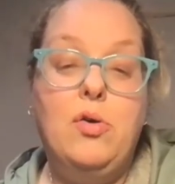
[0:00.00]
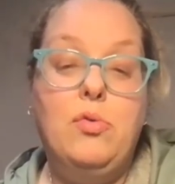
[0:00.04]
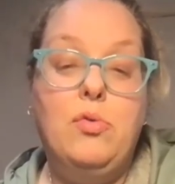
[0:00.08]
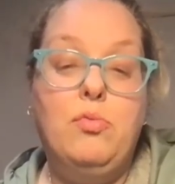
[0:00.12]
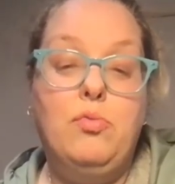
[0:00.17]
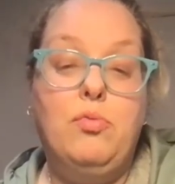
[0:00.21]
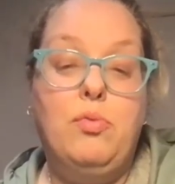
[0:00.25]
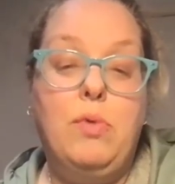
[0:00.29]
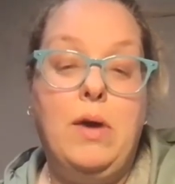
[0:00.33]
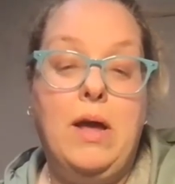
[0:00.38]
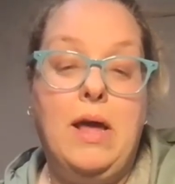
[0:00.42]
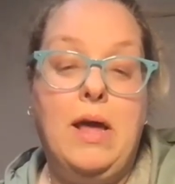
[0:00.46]

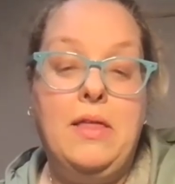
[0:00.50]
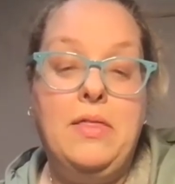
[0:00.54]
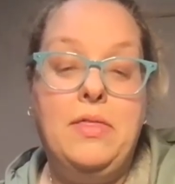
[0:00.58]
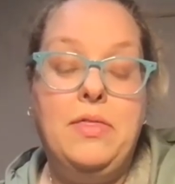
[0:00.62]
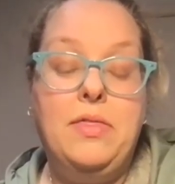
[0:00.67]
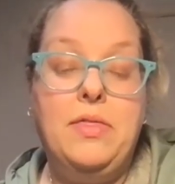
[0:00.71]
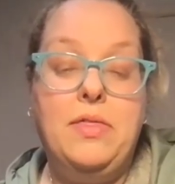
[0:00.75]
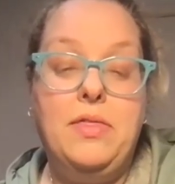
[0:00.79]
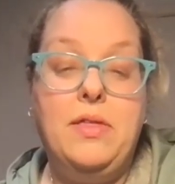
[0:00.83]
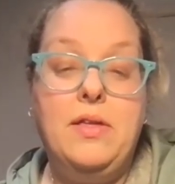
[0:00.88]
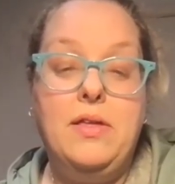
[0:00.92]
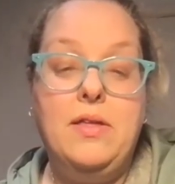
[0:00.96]

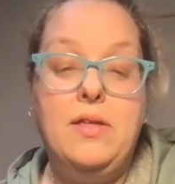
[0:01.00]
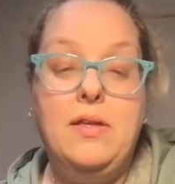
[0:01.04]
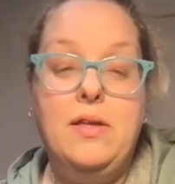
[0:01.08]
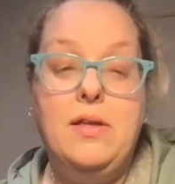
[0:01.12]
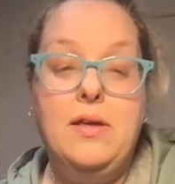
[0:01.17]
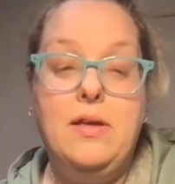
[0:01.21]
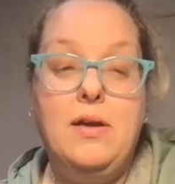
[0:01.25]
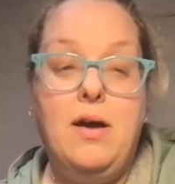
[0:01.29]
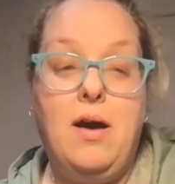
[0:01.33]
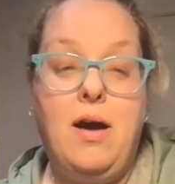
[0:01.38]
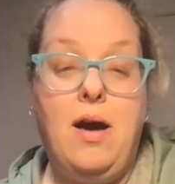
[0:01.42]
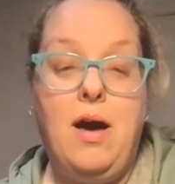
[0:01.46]
with
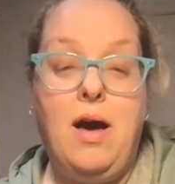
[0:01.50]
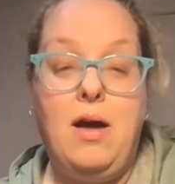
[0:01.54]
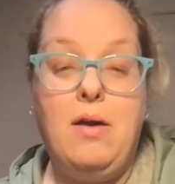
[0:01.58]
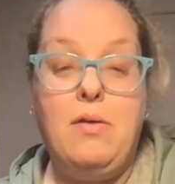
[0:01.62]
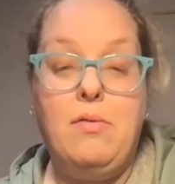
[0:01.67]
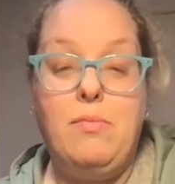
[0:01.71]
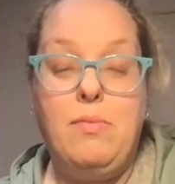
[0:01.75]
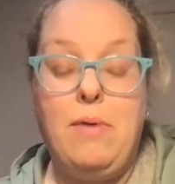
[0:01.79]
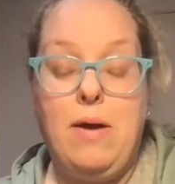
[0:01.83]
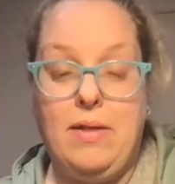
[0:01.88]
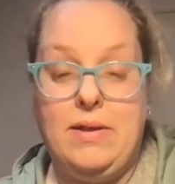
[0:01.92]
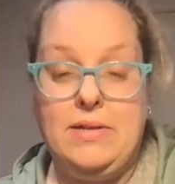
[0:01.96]

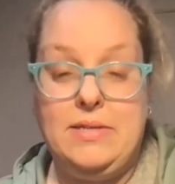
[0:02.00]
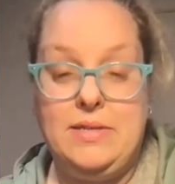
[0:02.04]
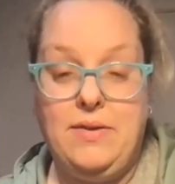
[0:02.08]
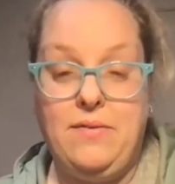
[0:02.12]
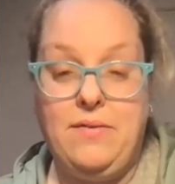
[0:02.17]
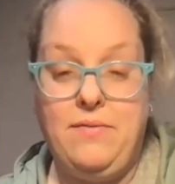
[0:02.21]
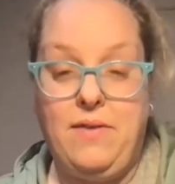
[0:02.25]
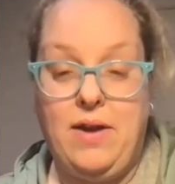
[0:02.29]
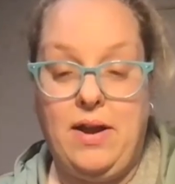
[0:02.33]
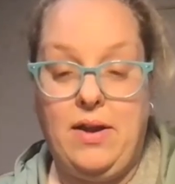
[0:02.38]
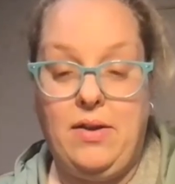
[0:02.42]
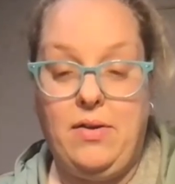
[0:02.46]

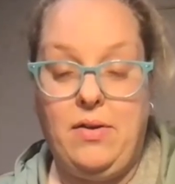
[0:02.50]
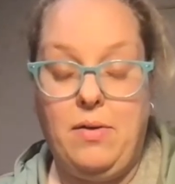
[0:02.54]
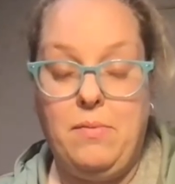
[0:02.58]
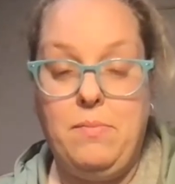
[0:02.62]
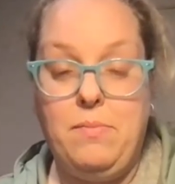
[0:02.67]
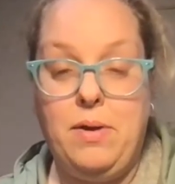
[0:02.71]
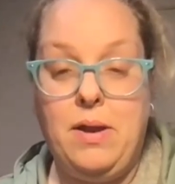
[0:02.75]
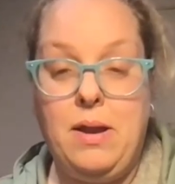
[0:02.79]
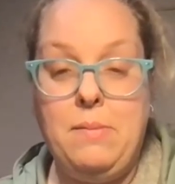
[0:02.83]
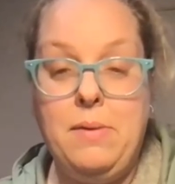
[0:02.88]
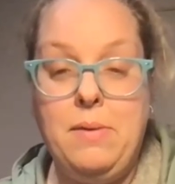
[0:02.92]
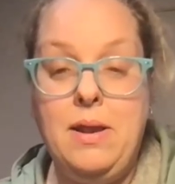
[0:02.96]
Relative Finder.
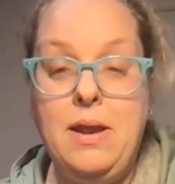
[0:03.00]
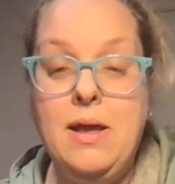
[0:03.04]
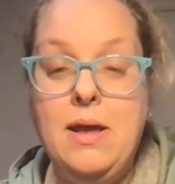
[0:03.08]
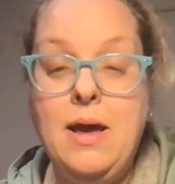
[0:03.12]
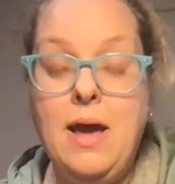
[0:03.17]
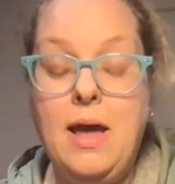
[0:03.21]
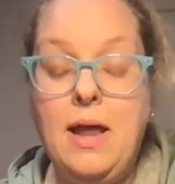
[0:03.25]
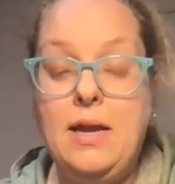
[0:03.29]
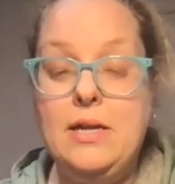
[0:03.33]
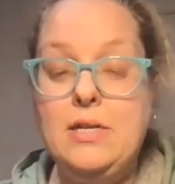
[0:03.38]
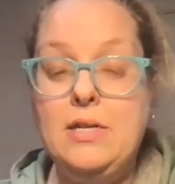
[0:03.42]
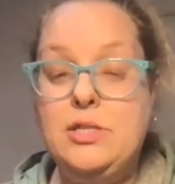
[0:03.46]
But I'm going to
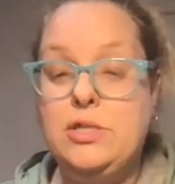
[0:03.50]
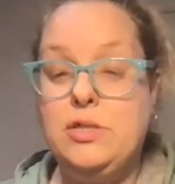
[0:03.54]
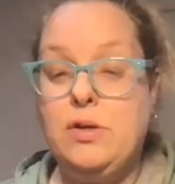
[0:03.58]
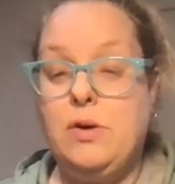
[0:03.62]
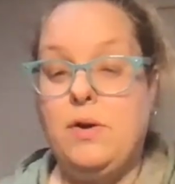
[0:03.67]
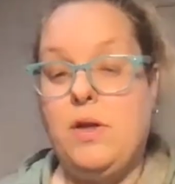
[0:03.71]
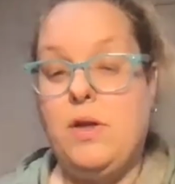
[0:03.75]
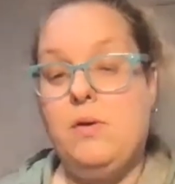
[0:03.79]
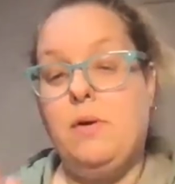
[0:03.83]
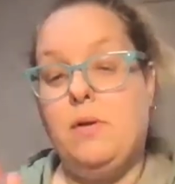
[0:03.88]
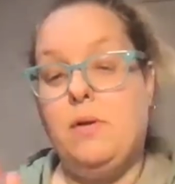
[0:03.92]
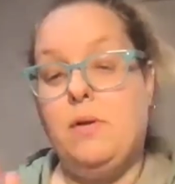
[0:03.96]
kind of show
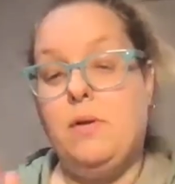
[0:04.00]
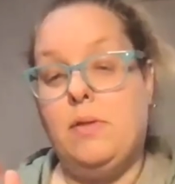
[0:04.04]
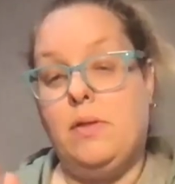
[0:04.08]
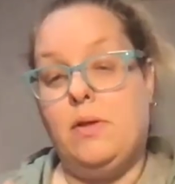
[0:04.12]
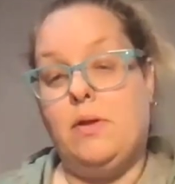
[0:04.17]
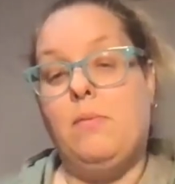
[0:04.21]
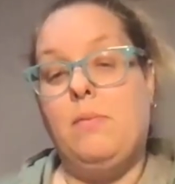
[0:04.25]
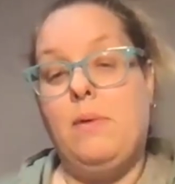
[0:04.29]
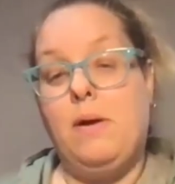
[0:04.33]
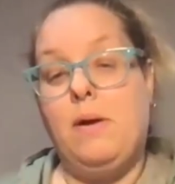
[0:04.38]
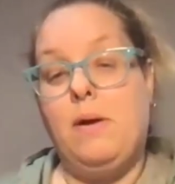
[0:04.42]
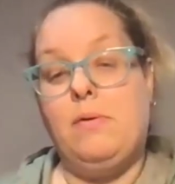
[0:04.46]
you a little
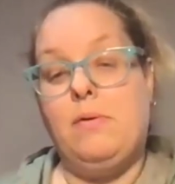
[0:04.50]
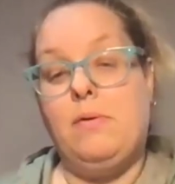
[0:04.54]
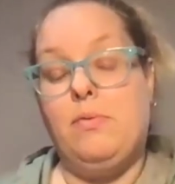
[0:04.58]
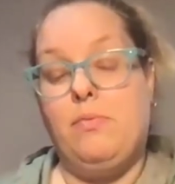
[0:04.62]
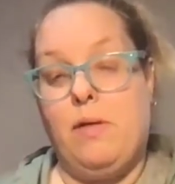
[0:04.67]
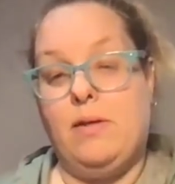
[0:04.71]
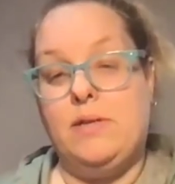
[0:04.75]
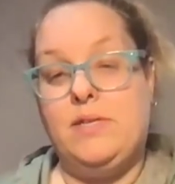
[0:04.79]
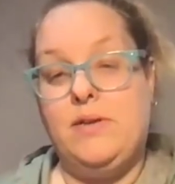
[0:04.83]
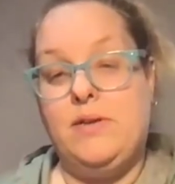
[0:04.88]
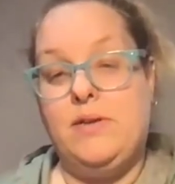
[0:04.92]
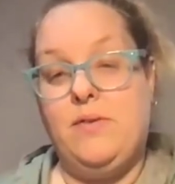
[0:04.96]
bit with
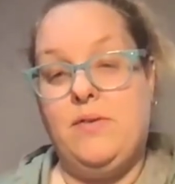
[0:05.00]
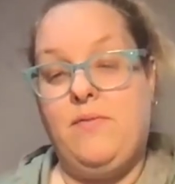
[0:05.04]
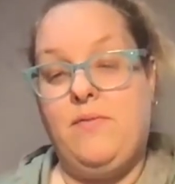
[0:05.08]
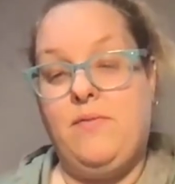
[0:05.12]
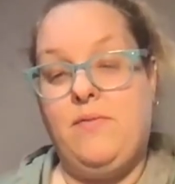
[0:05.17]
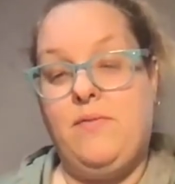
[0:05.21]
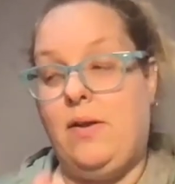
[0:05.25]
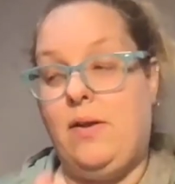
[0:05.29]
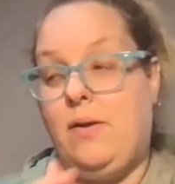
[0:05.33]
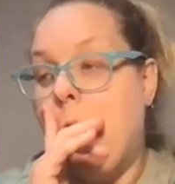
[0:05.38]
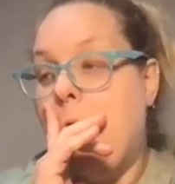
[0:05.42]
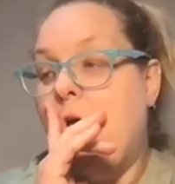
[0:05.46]
Relative
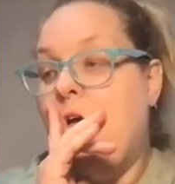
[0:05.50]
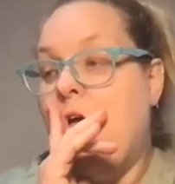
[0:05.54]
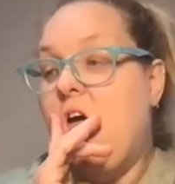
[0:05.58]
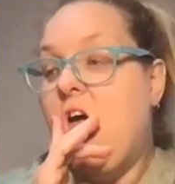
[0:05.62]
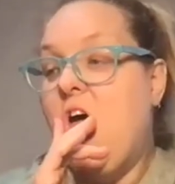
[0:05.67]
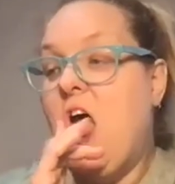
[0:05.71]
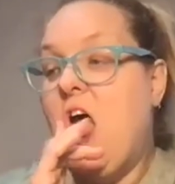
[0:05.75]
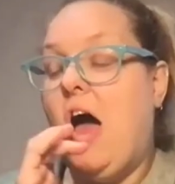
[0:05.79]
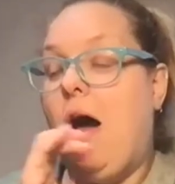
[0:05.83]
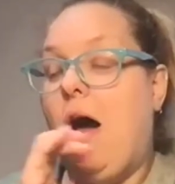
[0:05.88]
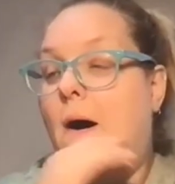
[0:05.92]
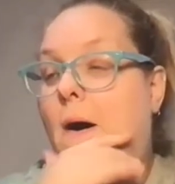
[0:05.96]
Finder.
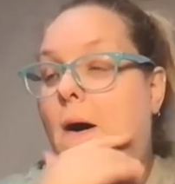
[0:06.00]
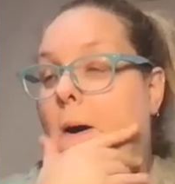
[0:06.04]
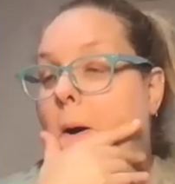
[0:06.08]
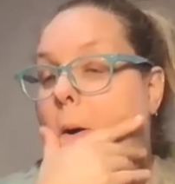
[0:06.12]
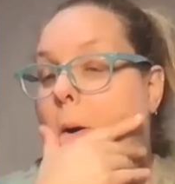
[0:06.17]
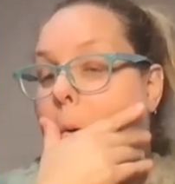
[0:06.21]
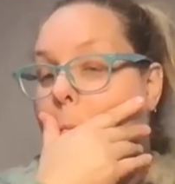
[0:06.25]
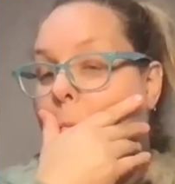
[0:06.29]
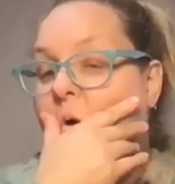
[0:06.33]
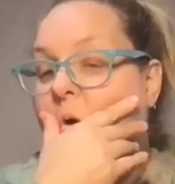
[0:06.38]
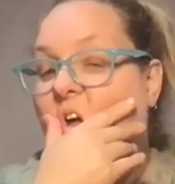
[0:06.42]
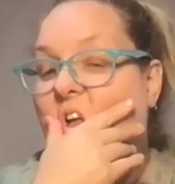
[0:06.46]

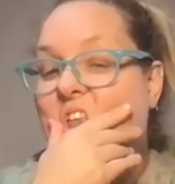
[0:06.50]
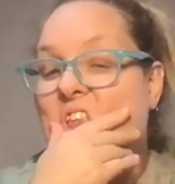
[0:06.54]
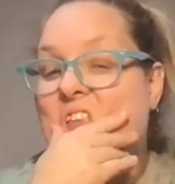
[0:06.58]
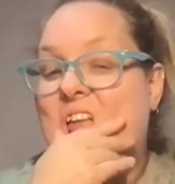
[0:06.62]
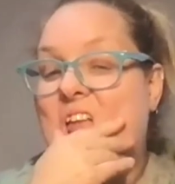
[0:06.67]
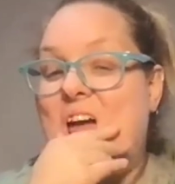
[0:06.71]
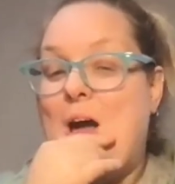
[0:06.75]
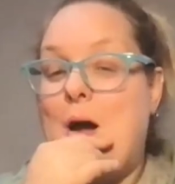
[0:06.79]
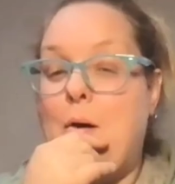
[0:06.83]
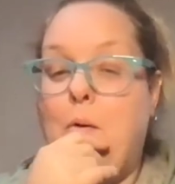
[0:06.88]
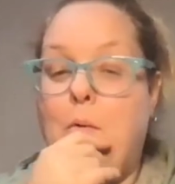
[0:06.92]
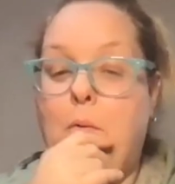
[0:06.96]

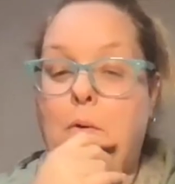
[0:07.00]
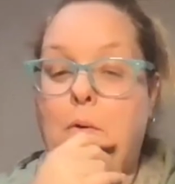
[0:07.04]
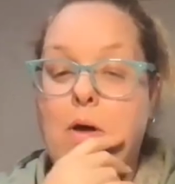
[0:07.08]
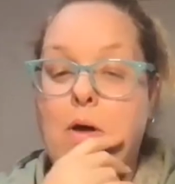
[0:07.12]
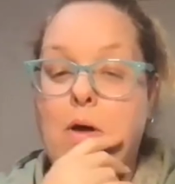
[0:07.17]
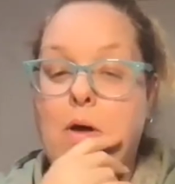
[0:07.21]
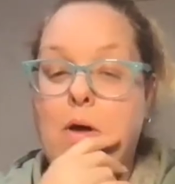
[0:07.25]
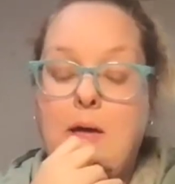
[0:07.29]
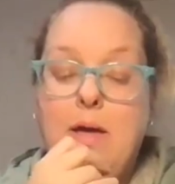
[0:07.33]
Now,